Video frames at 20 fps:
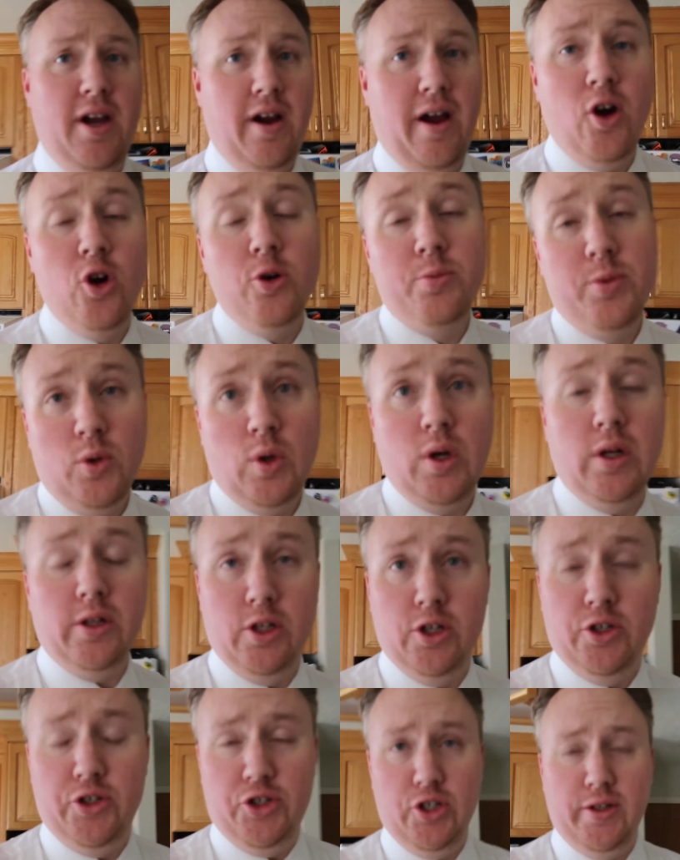There, I hope you all
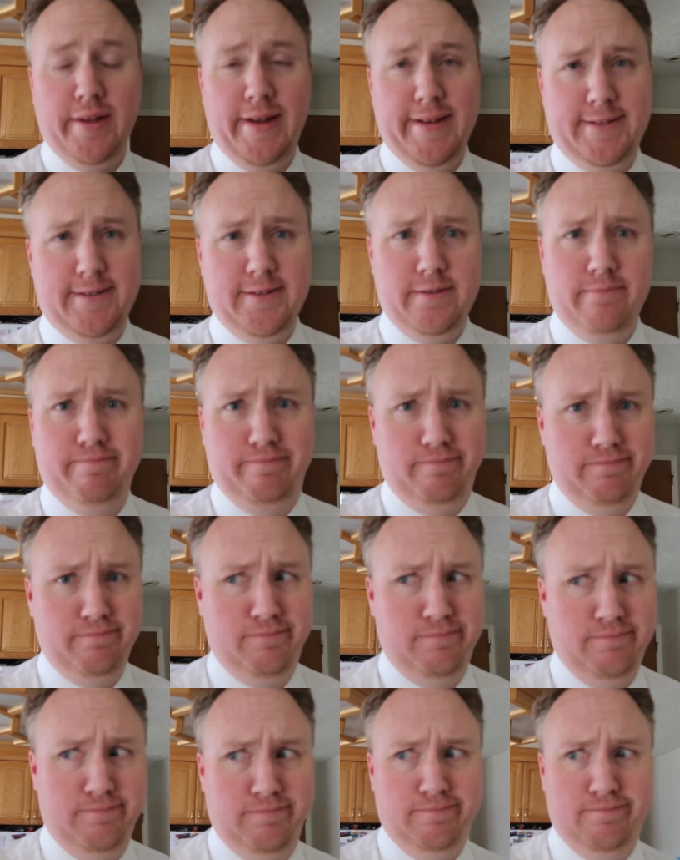learned your lesson.
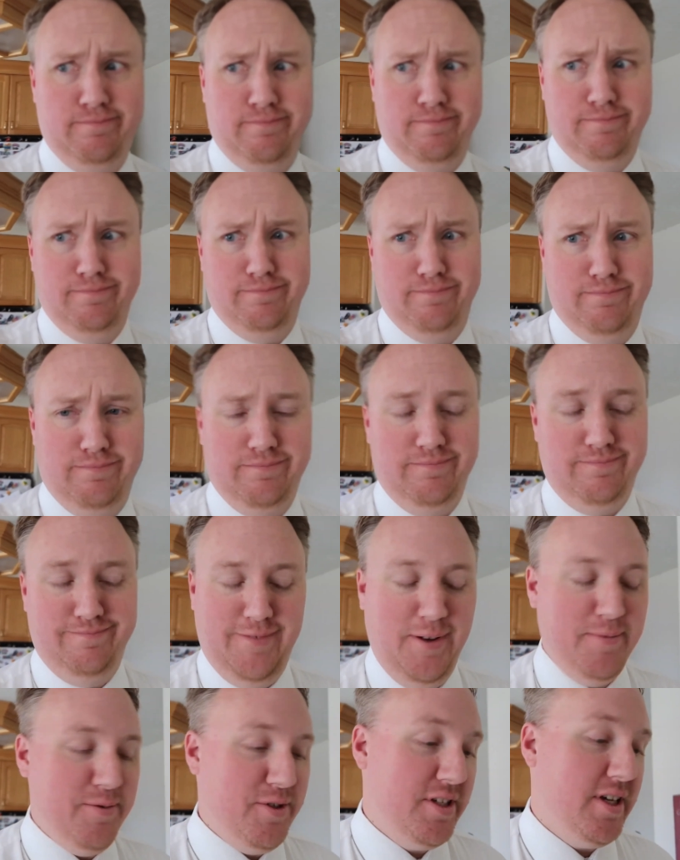
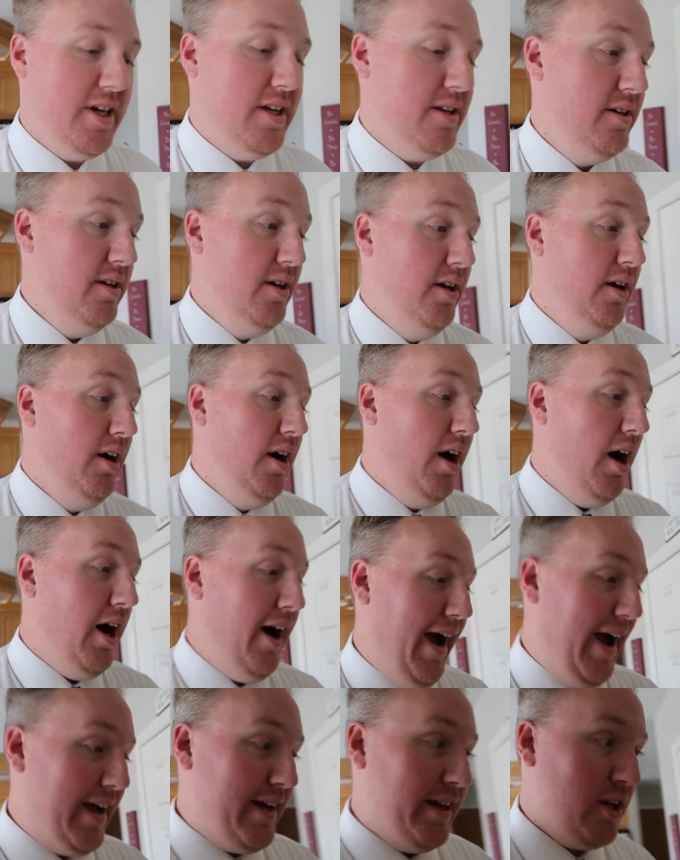I'm just kidding. All
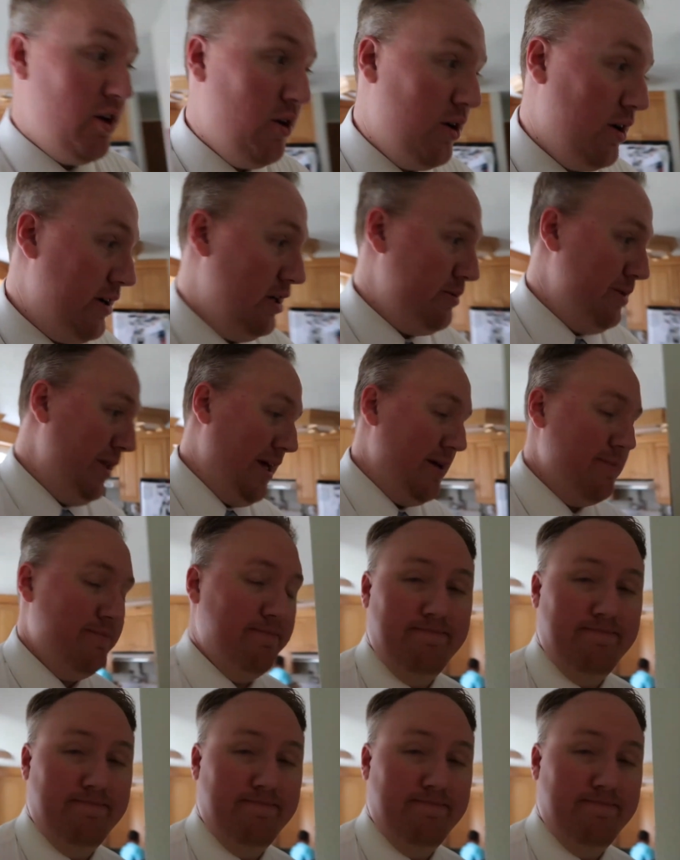right, I gotta go. I'm gonna be late.